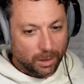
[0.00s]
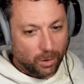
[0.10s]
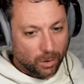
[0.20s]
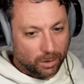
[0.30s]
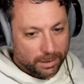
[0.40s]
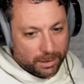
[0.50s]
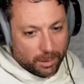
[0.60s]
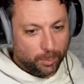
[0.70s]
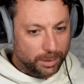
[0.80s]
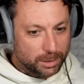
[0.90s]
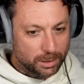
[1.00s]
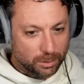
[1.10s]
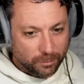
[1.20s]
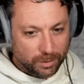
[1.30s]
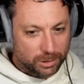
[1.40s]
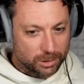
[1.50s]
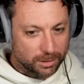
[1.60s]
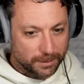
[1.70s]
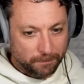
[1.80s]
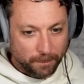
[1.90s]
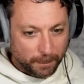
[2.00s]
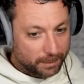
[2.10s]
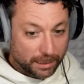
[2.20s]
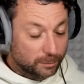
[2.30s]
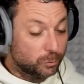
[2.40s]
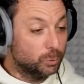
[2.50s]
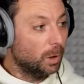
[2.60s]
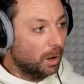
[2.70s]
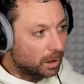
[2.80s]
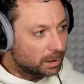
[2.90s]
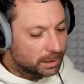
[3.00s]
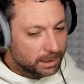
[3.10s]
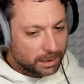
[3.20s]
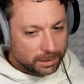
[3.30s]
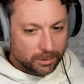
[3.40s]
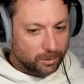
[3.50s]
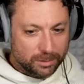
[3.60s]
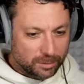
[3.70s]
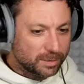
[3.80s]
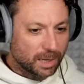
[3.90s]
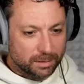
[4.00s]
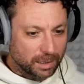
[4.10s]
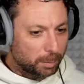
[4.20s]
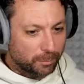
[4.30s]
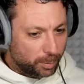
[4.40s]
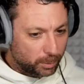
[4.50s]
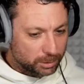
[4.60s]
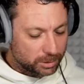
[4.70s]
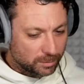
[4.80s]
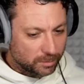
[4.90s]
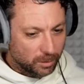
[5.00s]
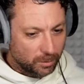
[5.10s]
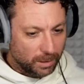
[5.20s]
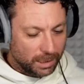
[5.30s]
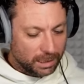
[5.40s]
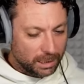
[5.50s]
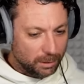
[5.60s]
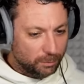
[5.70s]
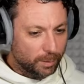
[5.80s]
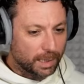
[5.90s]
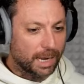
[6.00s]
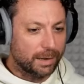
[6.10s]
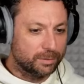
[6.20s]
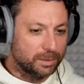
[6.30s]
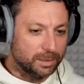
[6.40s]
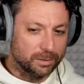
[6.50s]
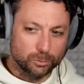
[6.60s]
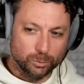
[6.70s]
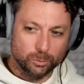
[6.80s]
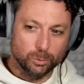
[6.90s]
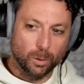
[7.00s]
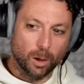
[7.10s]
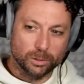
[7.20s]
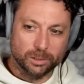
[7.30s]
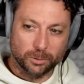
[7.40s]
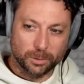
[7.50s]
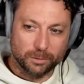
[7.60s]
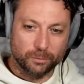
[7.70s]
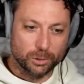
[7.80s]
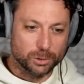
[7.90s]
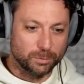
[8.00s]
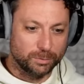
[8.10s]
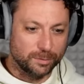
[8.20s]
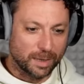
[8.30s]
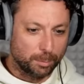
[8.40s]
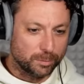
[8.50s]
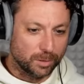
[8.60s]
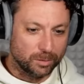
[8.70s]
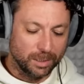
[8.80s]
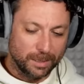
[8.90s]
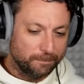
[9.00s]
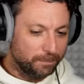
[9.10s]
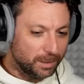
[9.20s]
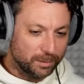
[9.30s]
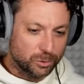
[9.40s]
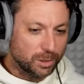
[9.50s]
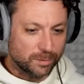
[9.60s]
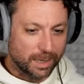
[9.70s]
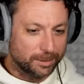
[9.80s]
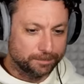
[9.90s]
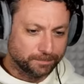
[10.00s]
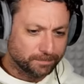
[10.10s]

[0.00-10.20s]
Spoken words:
on pitching your vision, that's too long. This type of bullshit. So if you want to have the too long didn't read version of this episode, it's just that